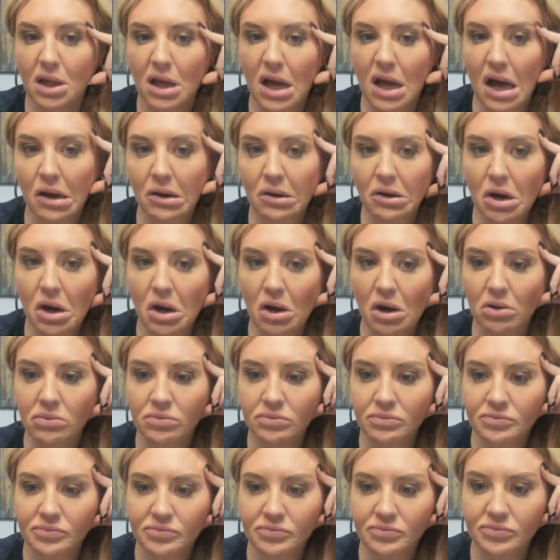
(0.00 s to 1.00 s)
I don't know.
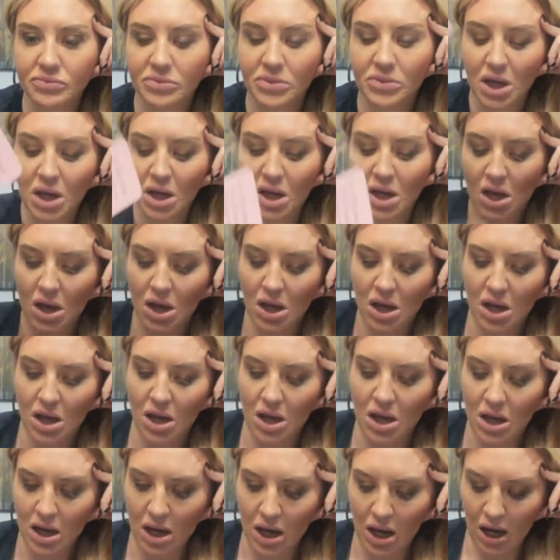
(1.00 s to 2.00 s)

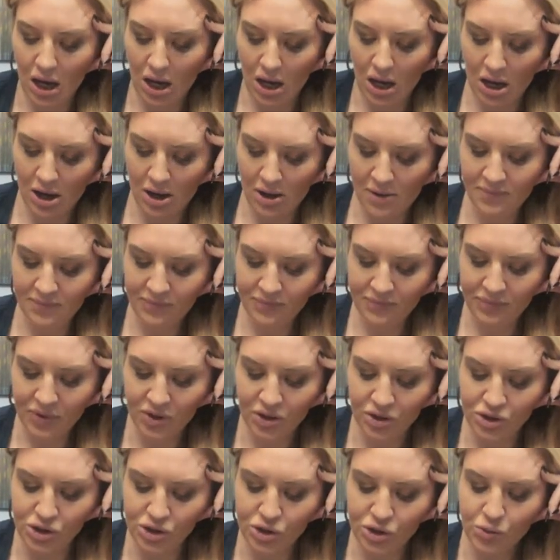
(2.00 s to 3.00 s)
Um,
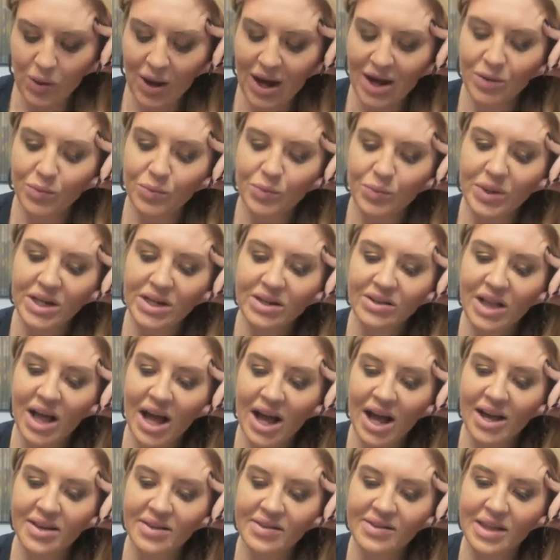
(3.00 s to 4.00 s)
do I
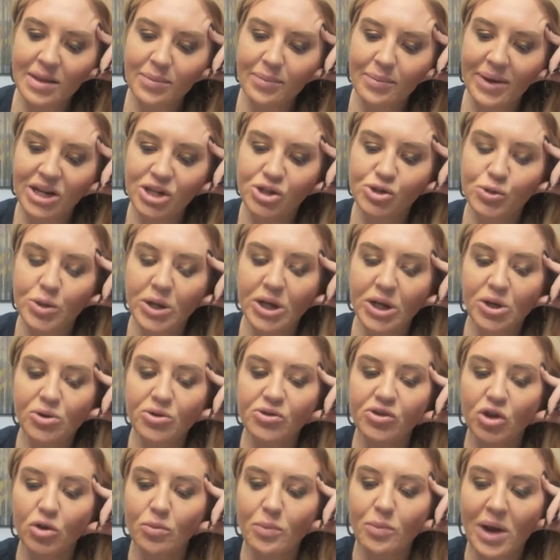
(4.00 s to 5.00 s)
realize that my
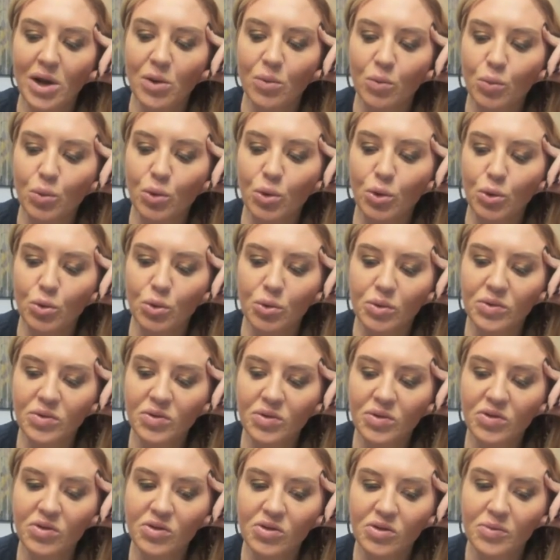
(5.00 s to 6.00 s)
triggers are my
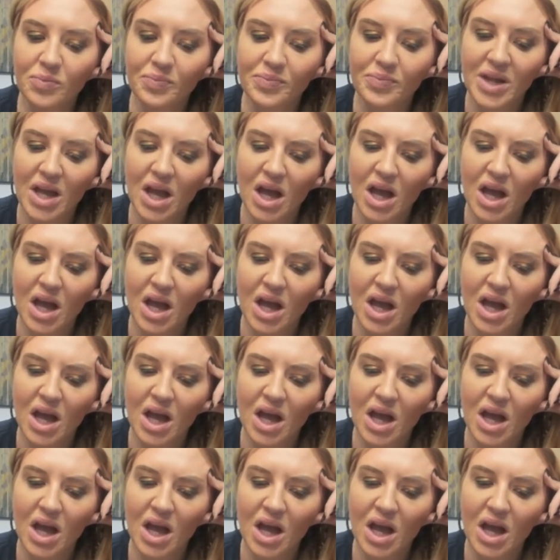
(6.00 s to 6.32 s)
wounds?